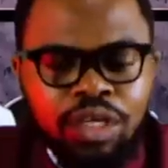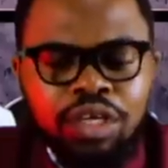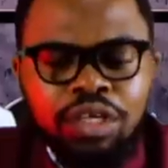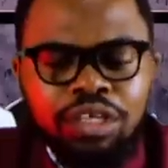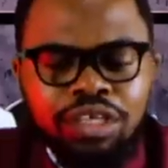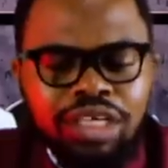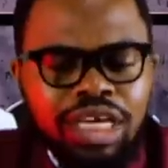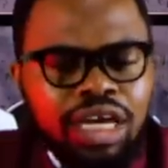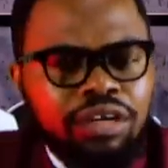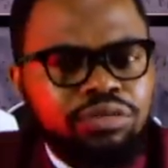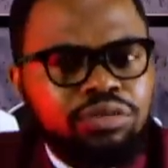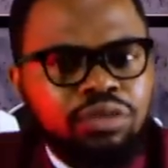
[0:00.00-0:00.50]

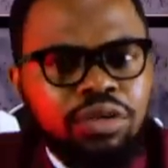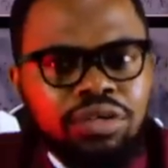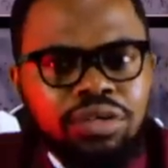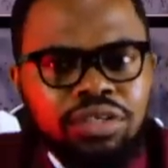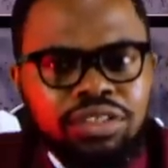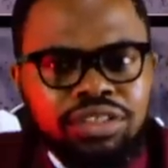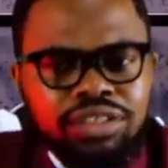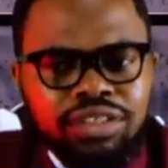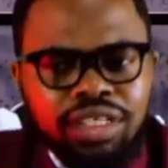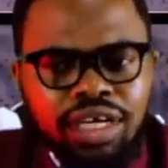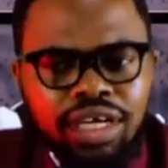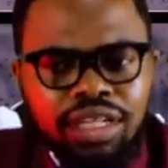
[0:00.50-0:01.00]
You have to
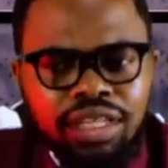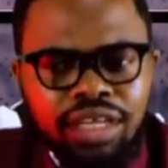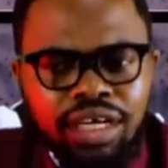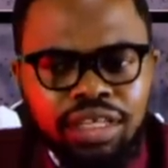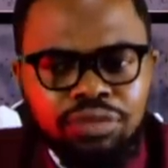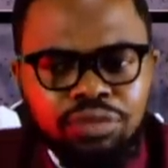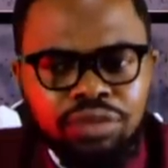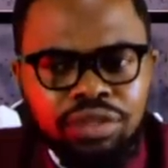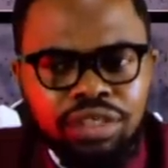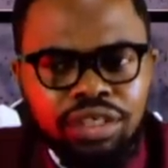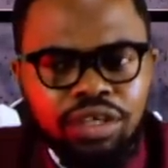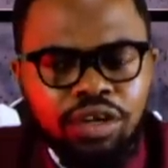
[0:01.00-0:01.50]
understand that
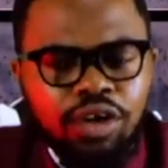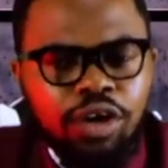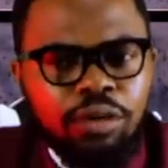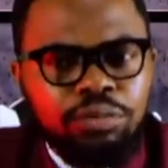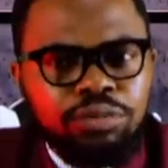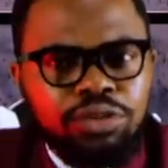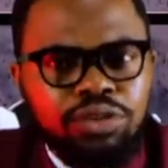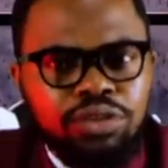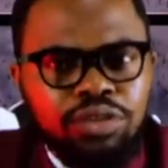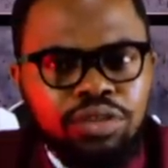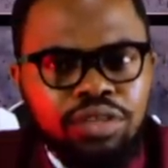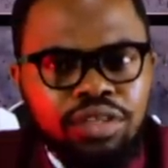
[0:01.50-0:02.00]
when it
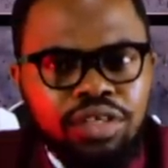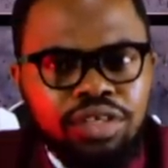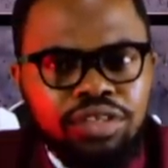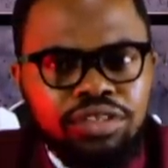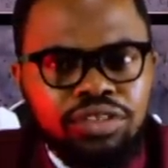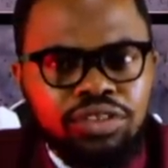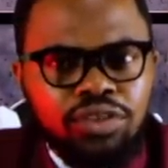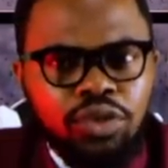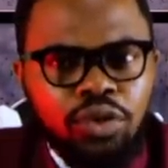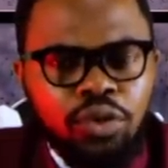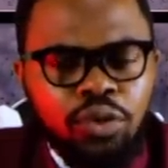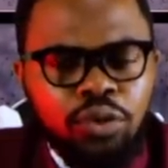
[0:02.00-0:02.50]
comes to
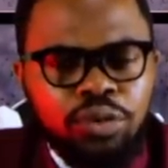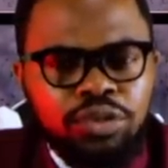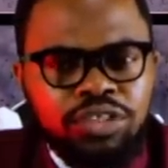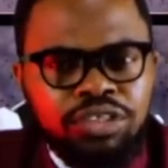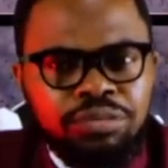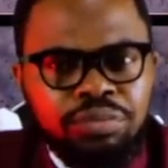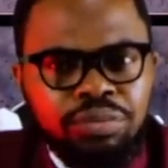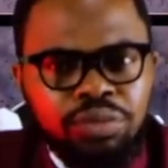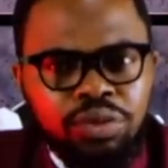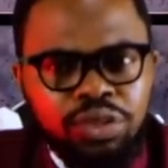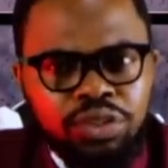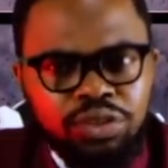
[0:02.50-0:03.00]
this whole
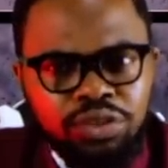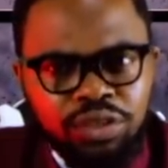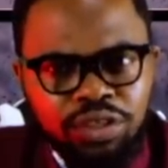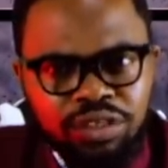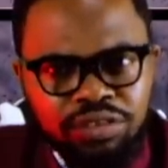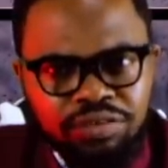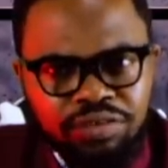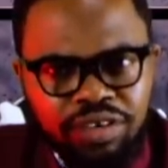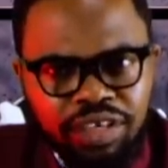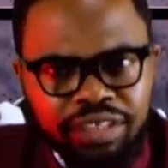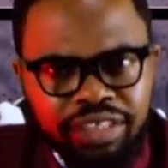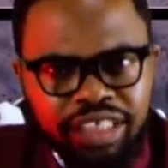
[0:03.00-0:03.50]
spiritual
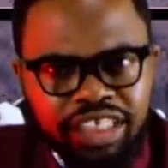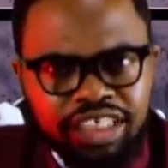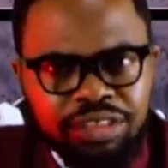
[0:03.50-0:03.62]
father,